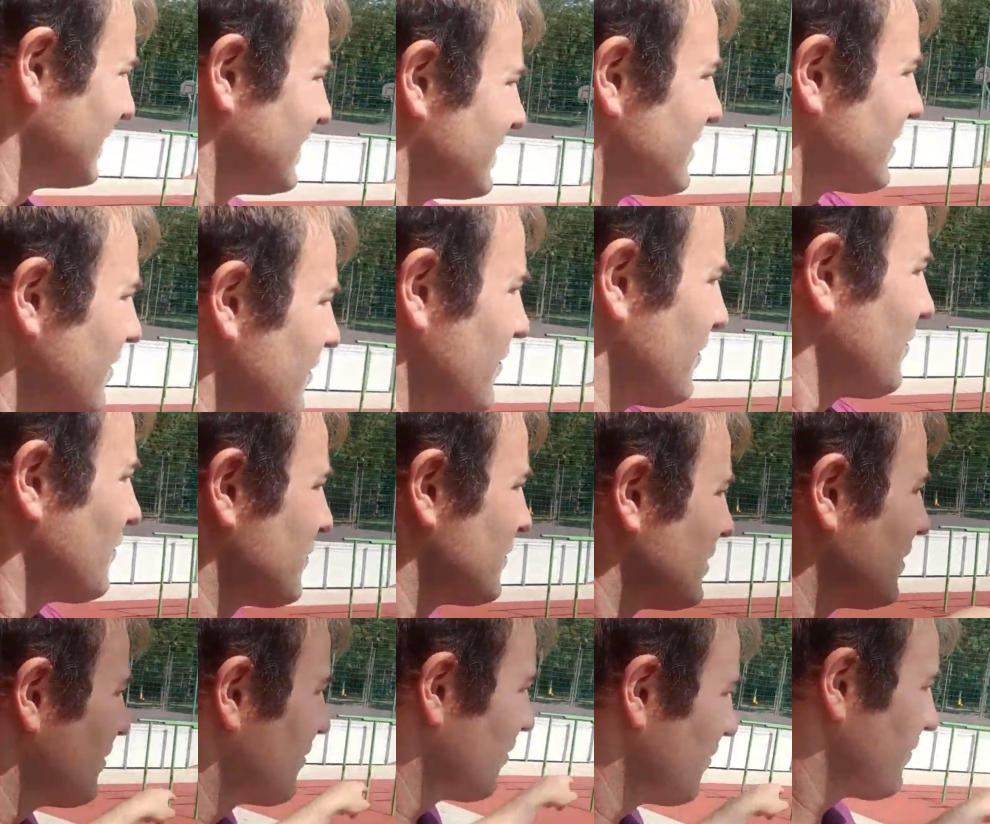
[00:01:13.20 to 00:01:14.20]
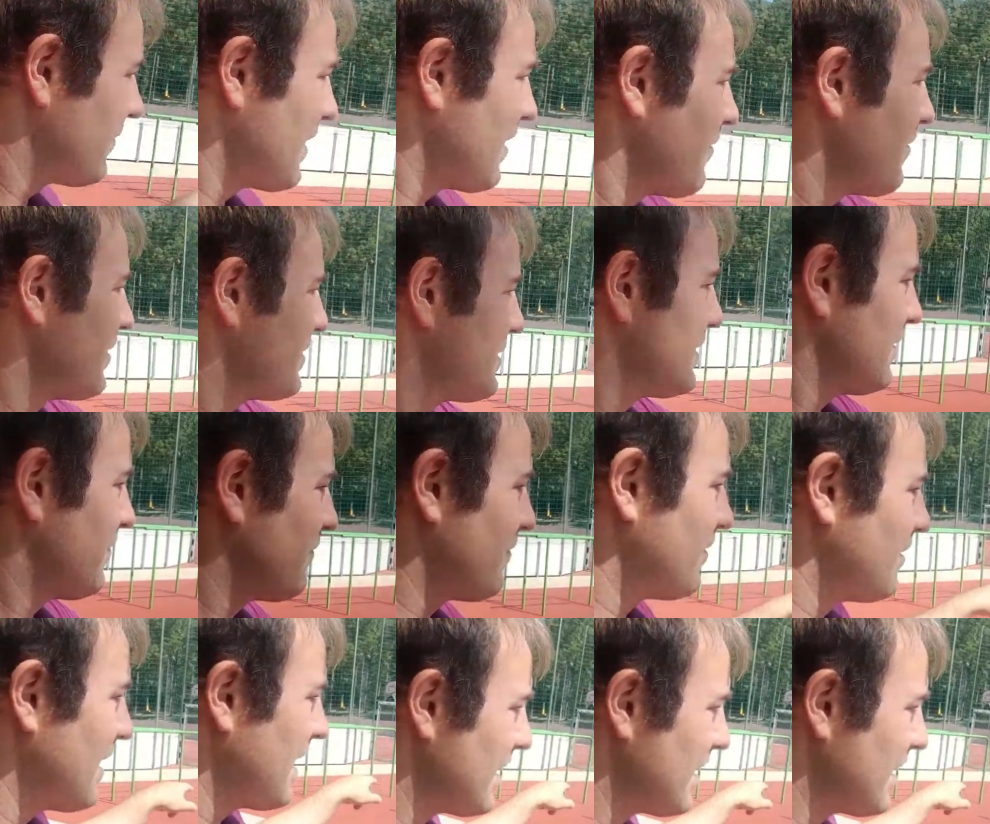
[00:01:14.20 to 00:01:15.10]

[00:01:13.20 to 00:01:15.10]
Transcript: so obviously you've got various different